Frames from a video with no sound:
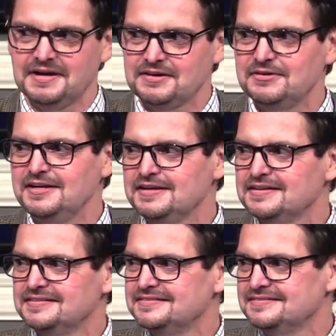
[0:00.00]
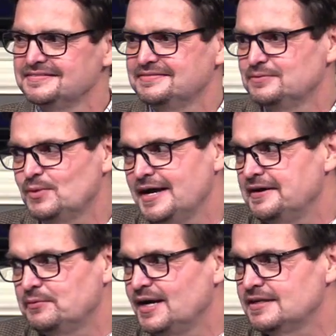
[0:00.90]
Agree?
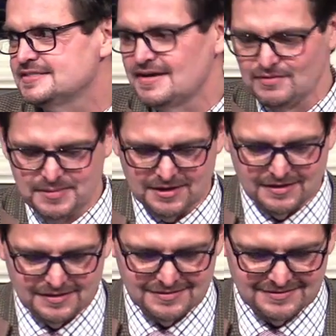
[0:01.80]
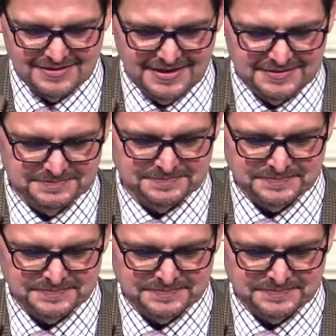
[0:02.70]
Why, why else have a mirror, right?